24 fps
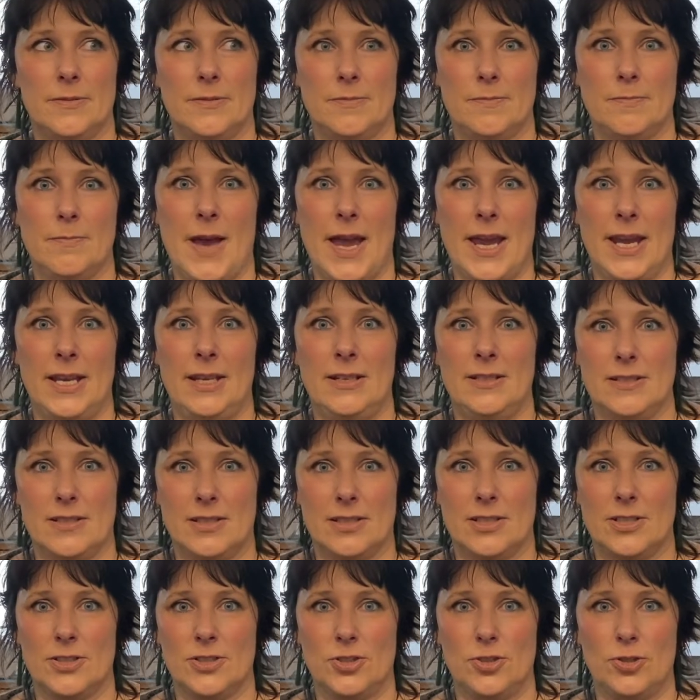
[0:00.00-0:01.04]
main
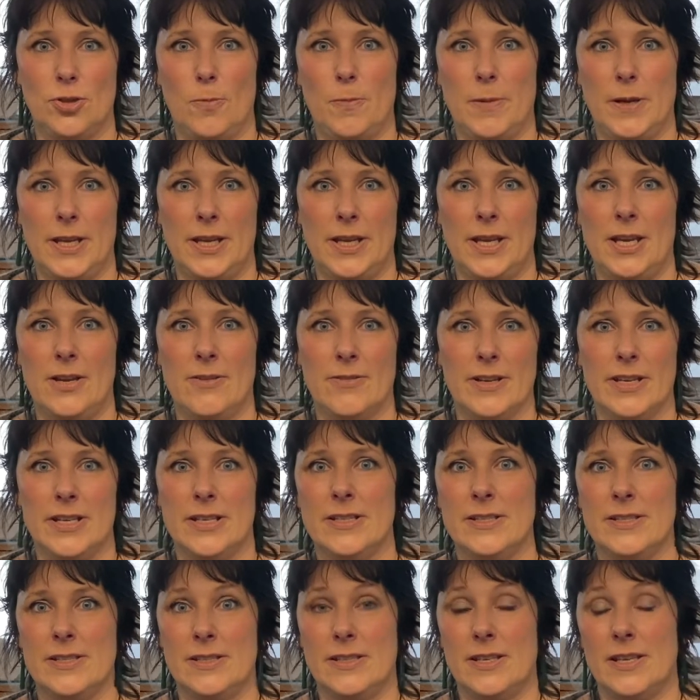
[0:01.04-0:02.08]
sort of shopping
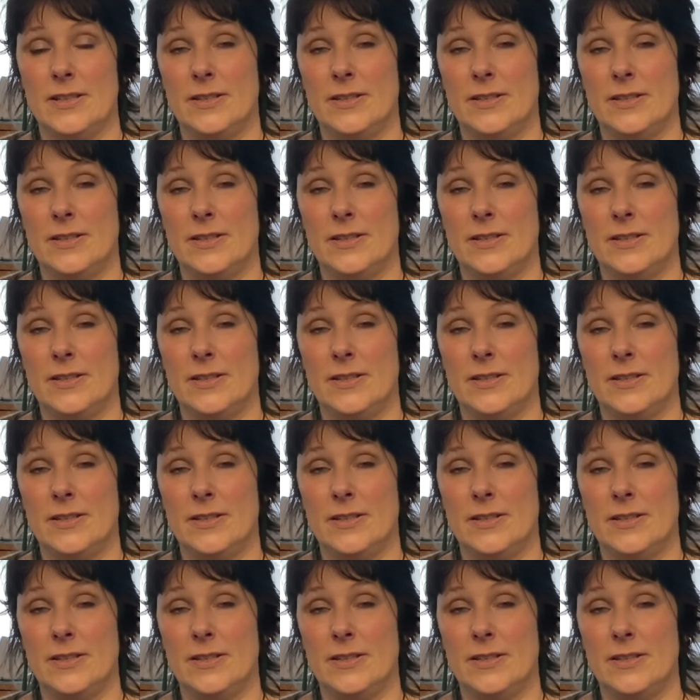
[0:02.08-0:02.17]
areas